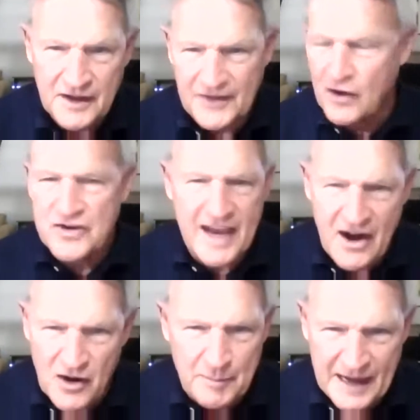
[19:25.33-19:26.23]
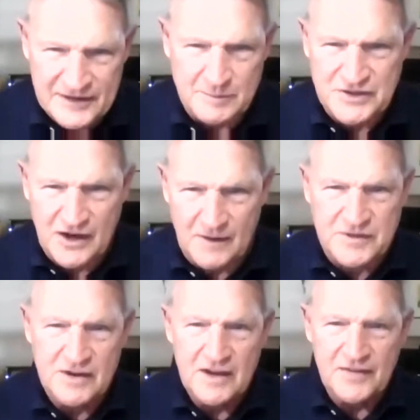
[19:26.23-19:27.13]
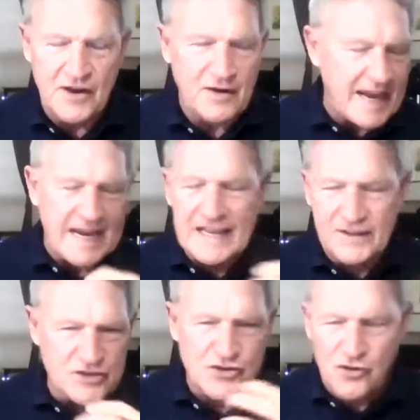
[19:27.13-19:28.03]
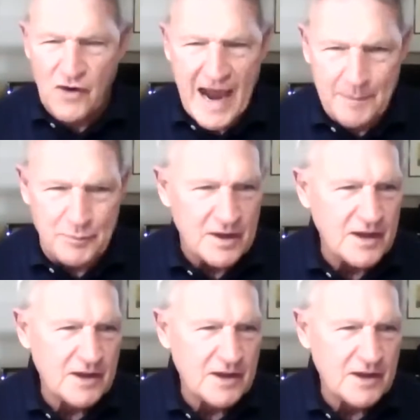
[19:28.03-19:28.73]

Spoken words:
They don't care about themselves. They're eating this crap.